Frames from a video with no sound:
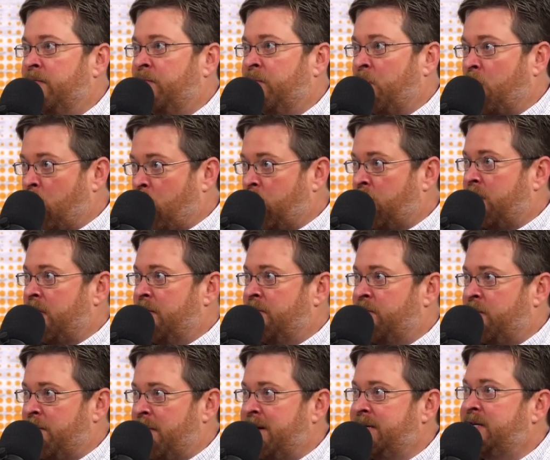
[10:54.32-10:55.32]
for
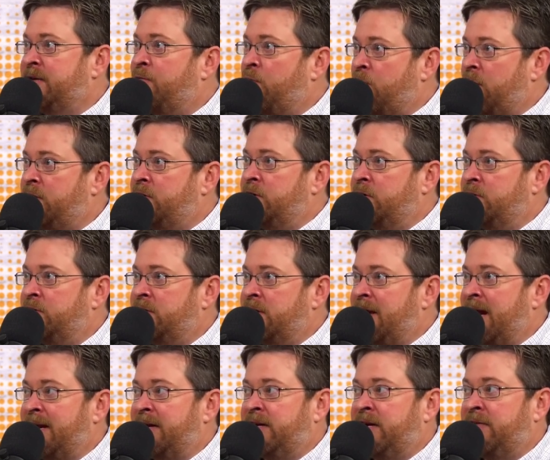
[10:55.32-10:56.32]
Orkin from 1942 to
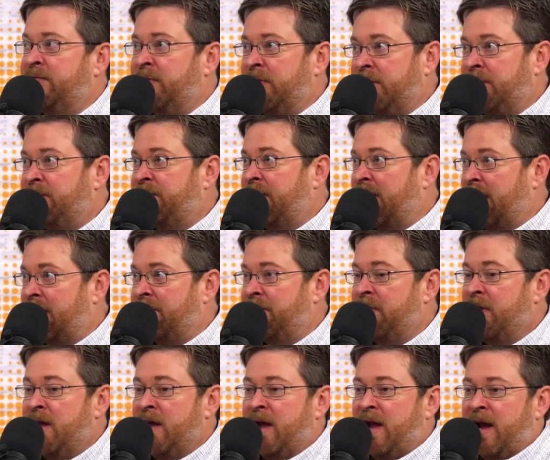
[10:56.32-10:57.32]

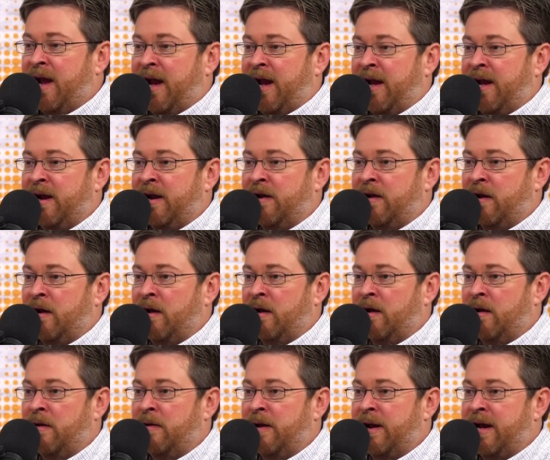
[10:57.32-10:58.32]
1955. And in
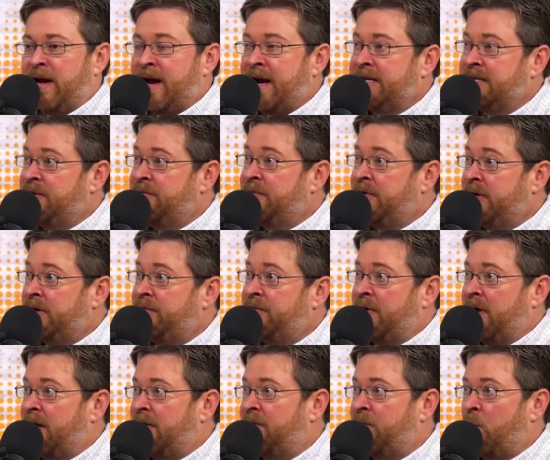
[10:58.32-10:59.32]

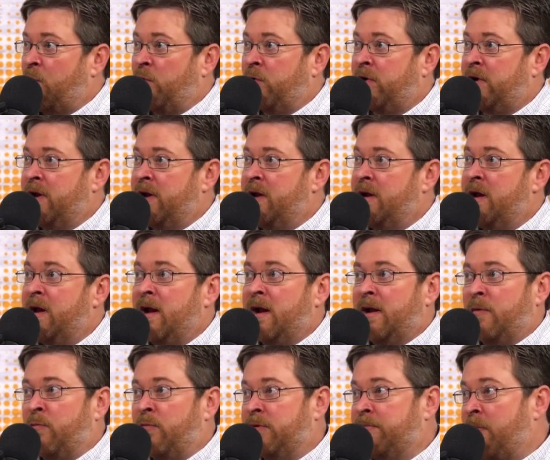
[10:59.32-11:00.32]
1955, Orkin
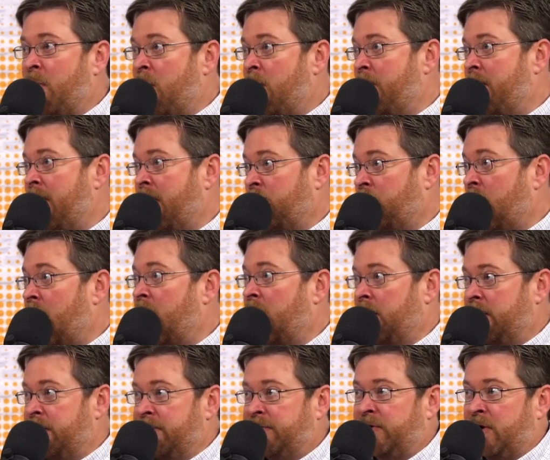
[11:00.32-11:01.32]
was bought by
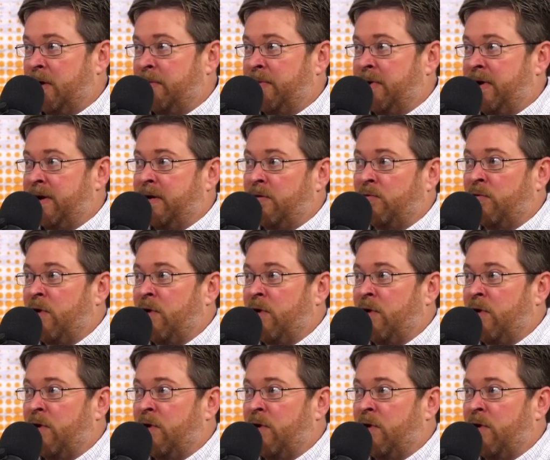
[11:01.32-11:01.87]
Rollins Company.